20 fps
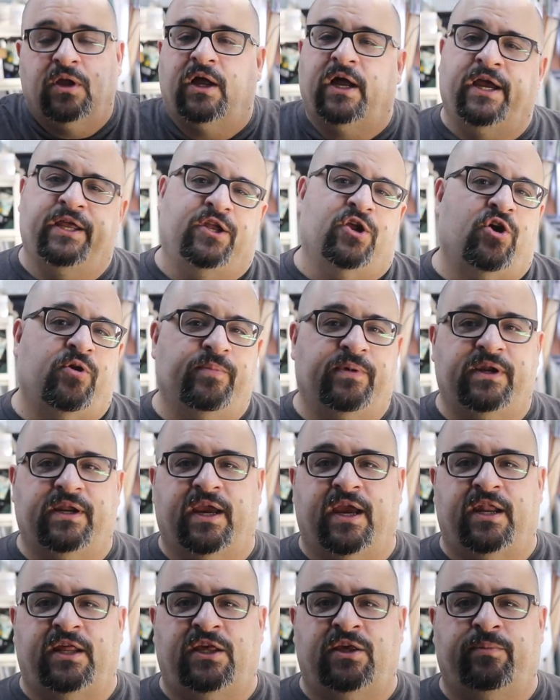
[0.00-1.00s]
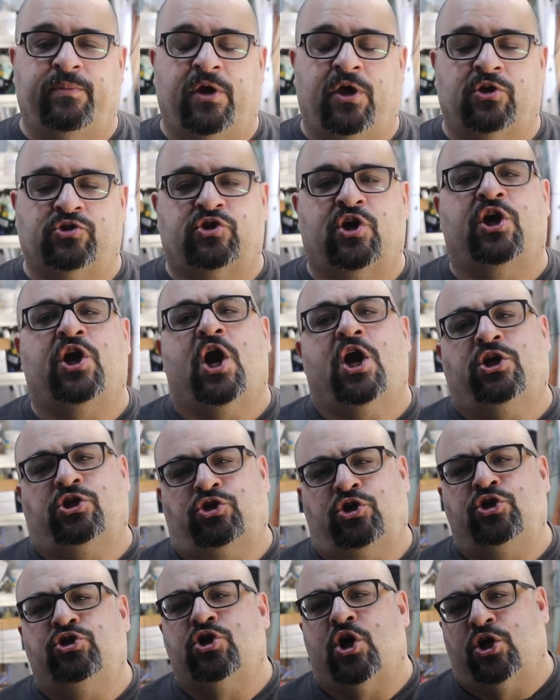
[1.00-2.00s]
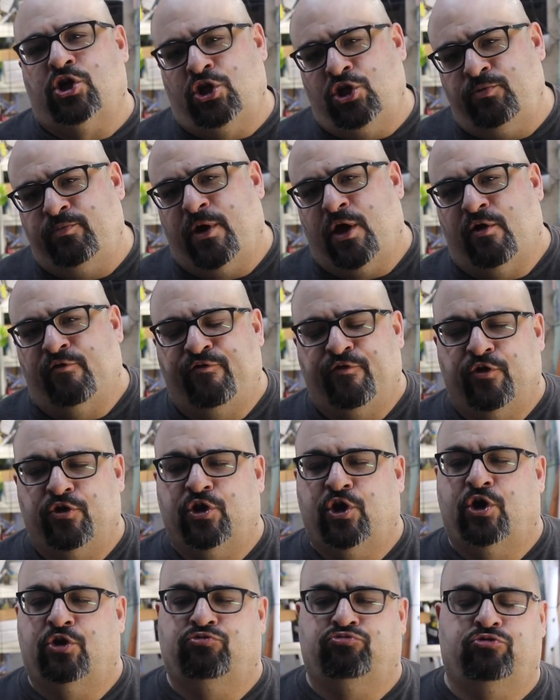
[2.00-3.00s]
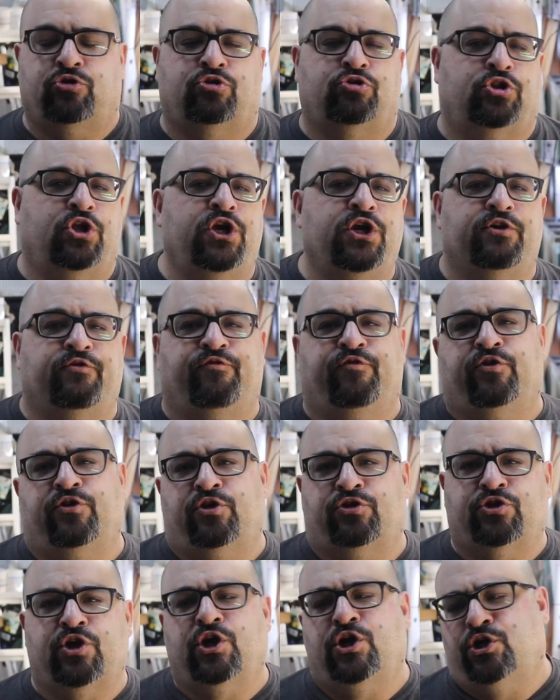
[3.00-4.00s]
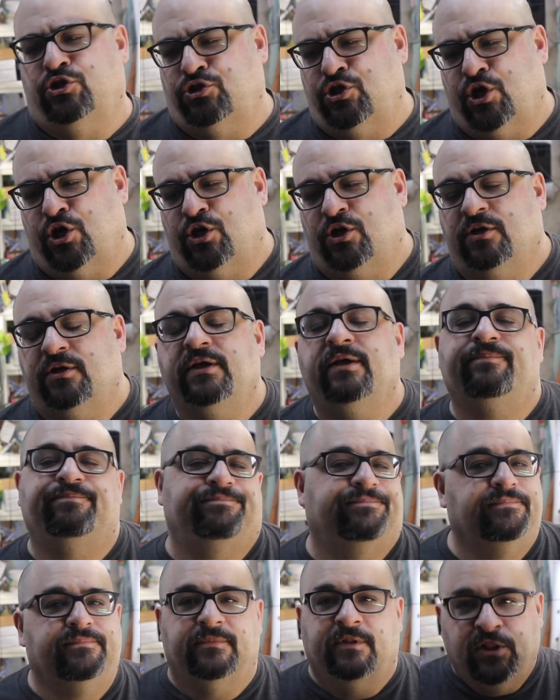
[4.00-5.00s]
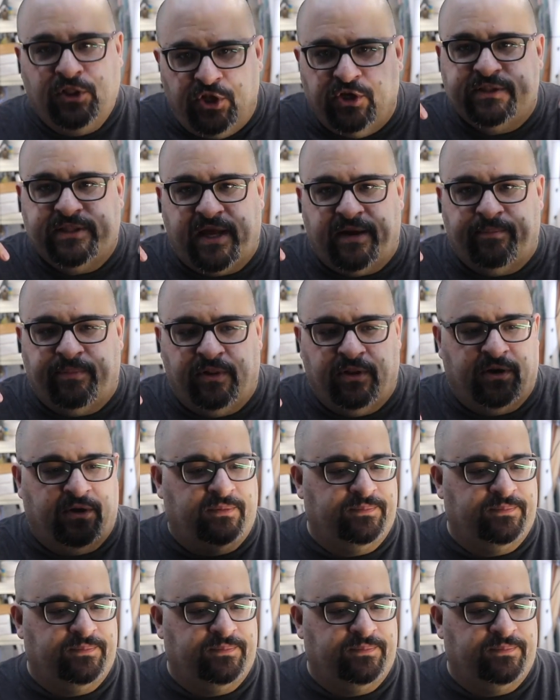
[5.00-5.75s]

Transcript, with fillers: I know I'm going to get emails. Hey, I need that email for the, the link for the thingy thing. Look down below.